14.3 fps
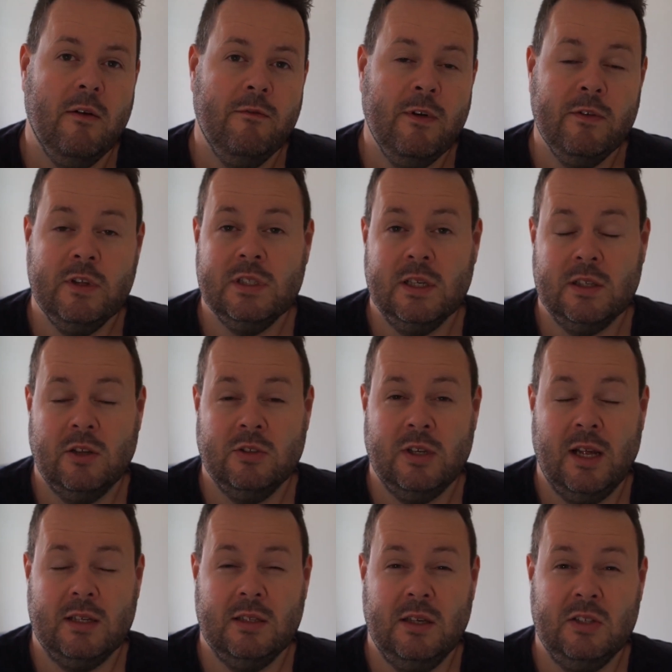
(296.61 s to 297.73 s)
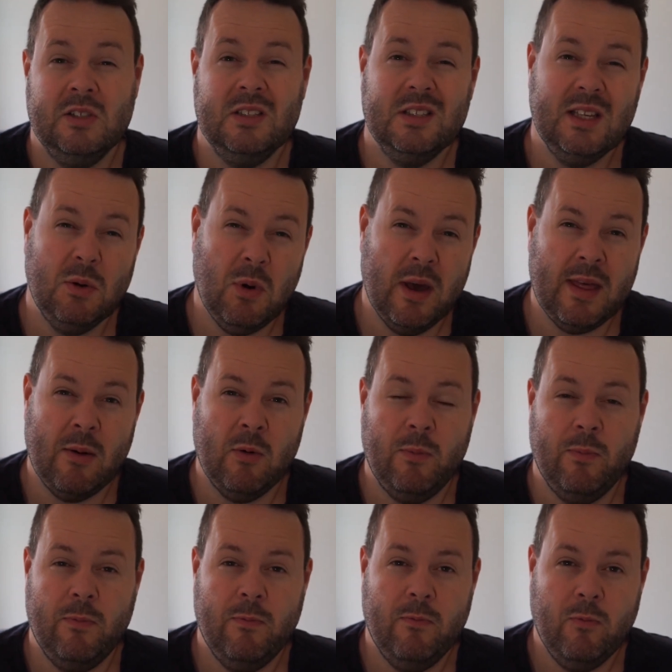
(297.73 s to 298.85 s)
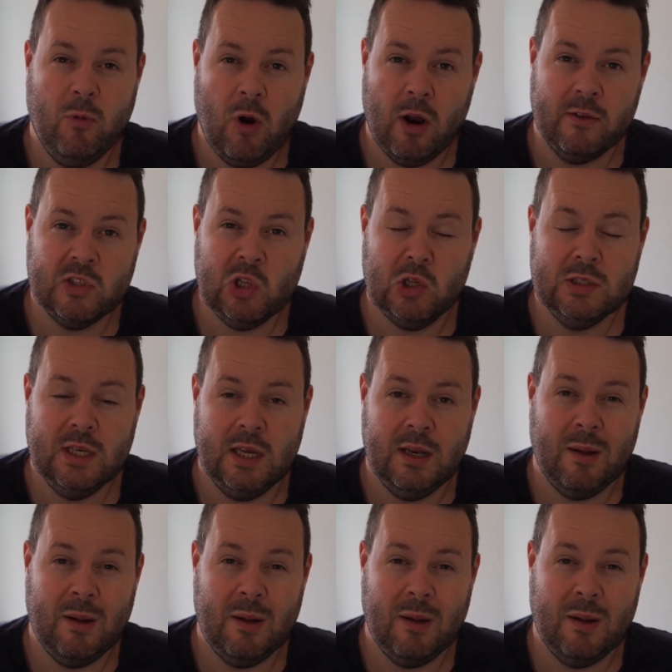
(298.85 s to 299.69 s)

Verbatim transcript: 5600XE just to see where that would kind of slot in,